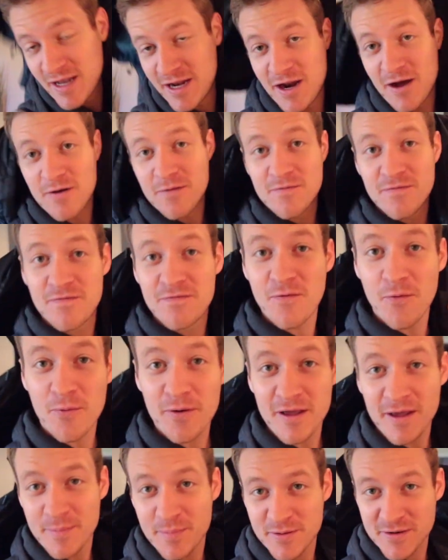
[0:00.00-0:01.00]
You know,
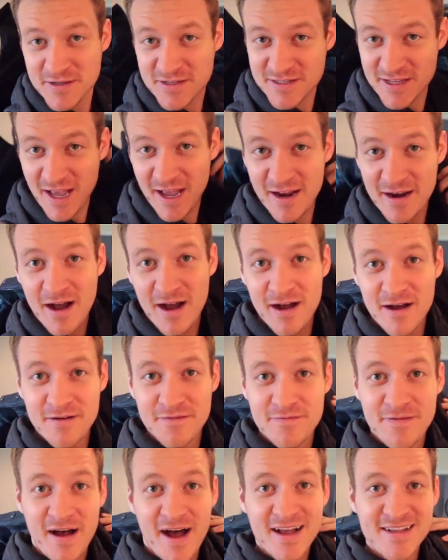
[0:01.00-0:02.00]
40%
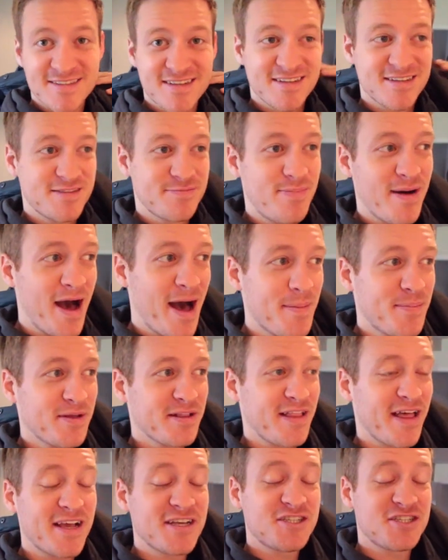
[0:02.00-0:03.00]
of Iceland's
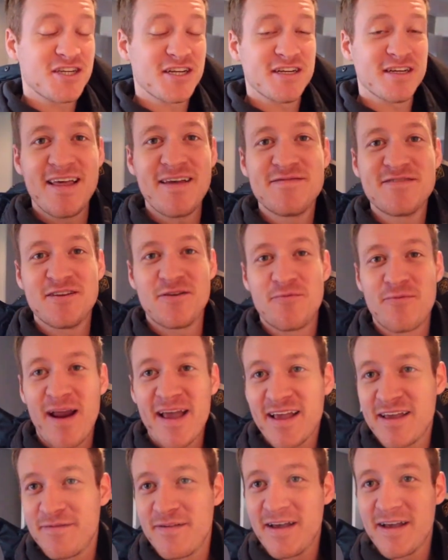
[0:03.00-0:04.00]
population lives in
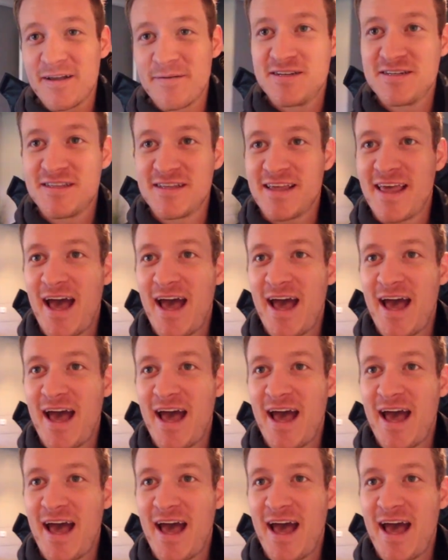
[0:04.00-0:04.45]
Reykjavik, which is the